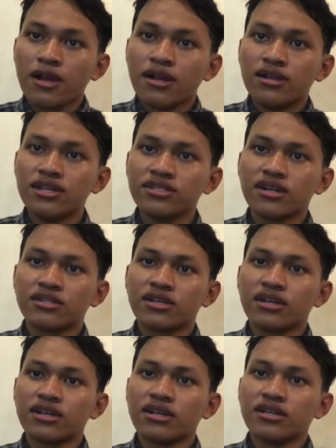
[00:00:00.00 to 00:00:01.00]

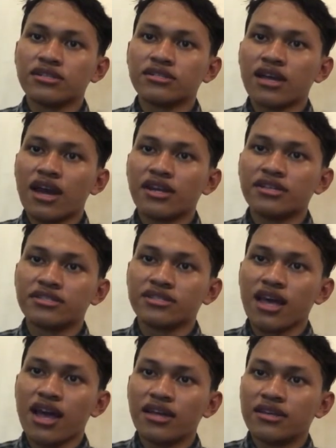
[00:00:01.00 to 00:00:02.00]
Literature is an
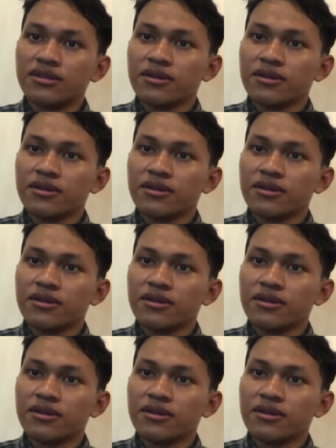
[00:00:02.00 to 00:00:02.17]
insight